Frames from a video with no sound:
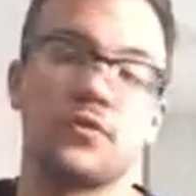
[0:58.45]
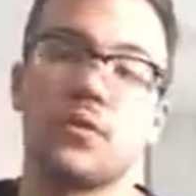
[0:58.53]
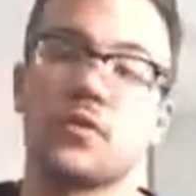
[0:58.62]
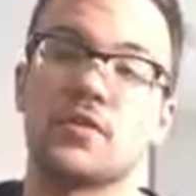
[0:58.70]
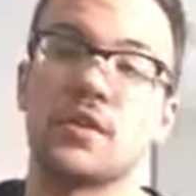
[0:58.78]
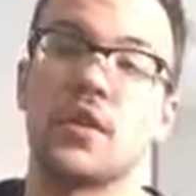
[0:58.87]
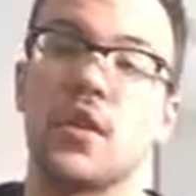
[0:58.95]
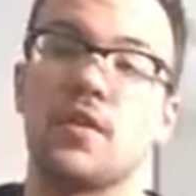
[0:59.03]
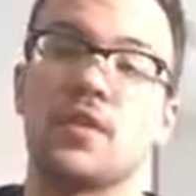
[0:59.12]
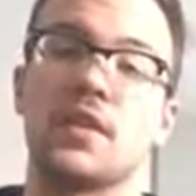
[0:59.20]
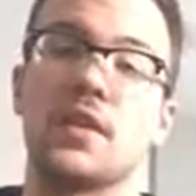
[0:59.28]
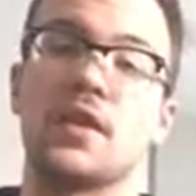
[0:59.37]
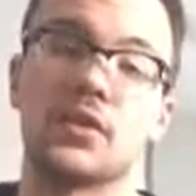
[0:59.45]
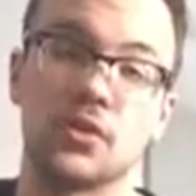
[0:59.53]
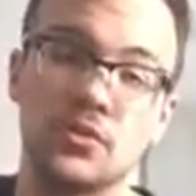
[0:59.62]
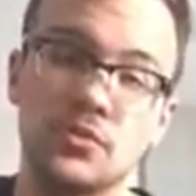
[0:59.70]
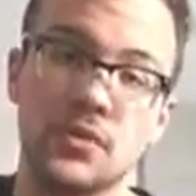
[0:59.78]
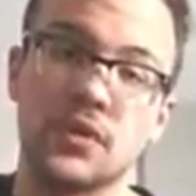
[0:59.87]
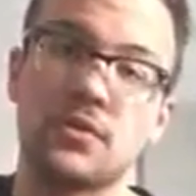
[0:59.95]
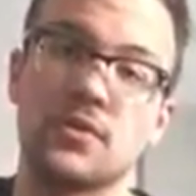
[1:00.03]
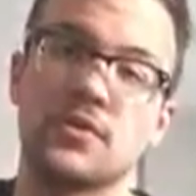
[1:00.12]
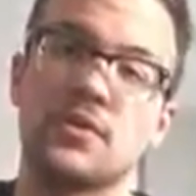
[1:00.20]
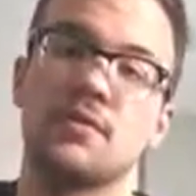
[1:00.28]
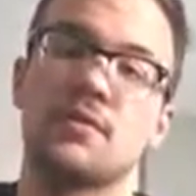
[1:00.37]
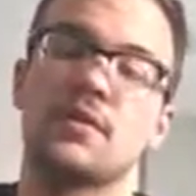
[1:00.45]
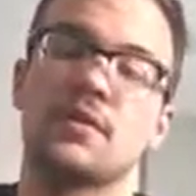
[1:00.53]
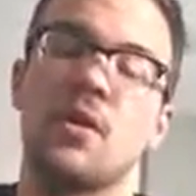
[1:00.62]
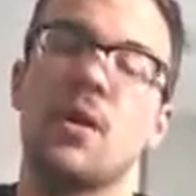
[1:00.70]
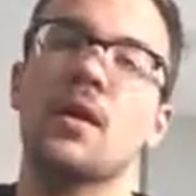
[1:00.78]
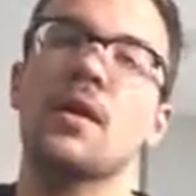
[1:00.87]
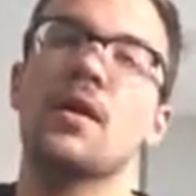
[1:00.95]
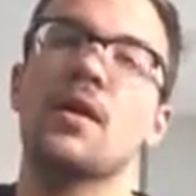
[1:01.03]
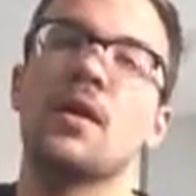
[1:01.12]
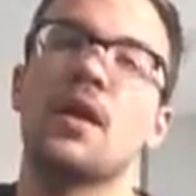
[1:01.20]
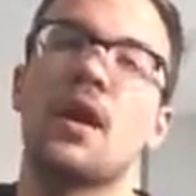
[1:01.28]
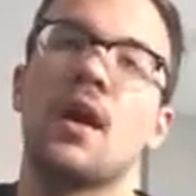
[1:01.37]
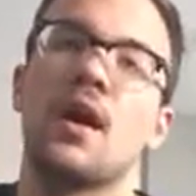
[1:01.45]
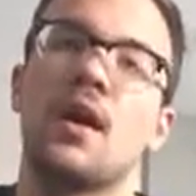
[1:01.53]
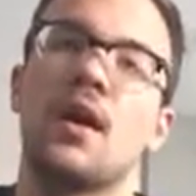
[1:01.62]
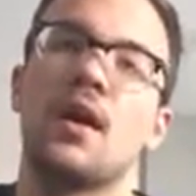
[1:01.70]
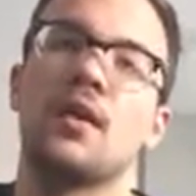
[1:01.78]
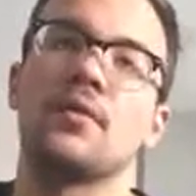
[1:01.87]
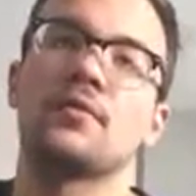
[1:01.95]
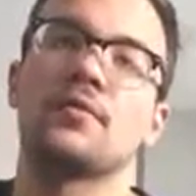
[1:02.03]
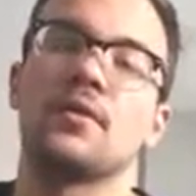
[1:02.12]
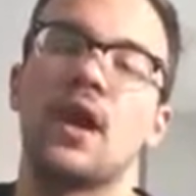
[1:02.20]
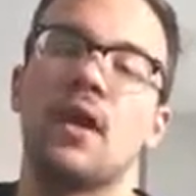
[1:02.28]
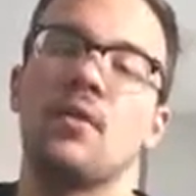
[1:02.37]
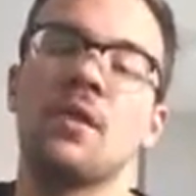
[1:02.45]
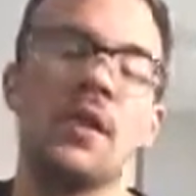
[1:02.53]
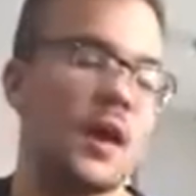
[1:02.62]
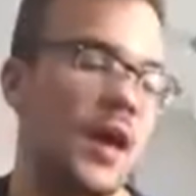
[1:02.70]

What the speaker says: focusing on the acoustic version of the song for now.